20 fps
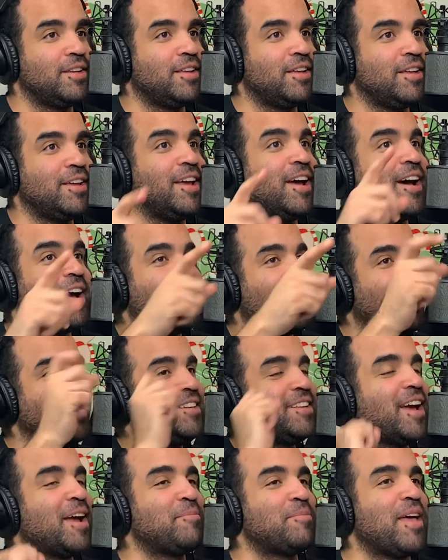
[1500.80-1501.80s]
Yeah, I
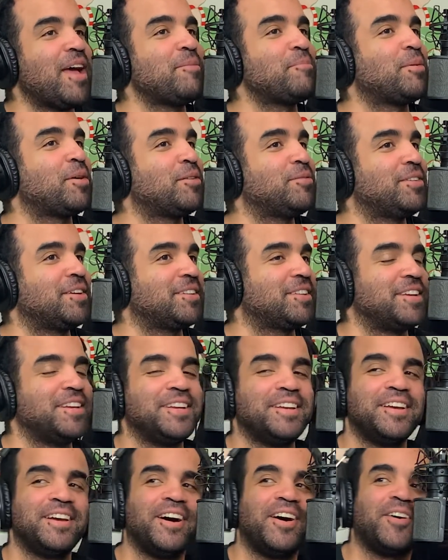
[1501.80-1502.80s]
timed that perfectly.
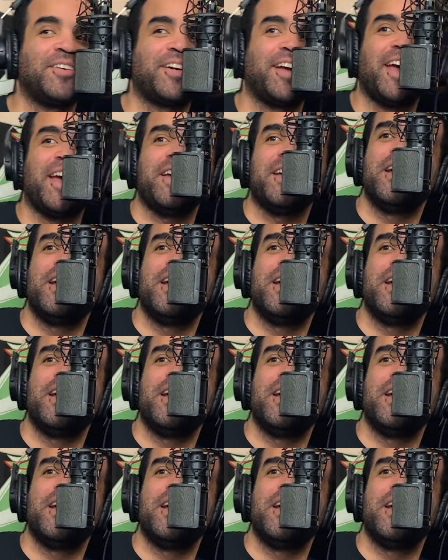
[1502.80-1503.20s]
Okay.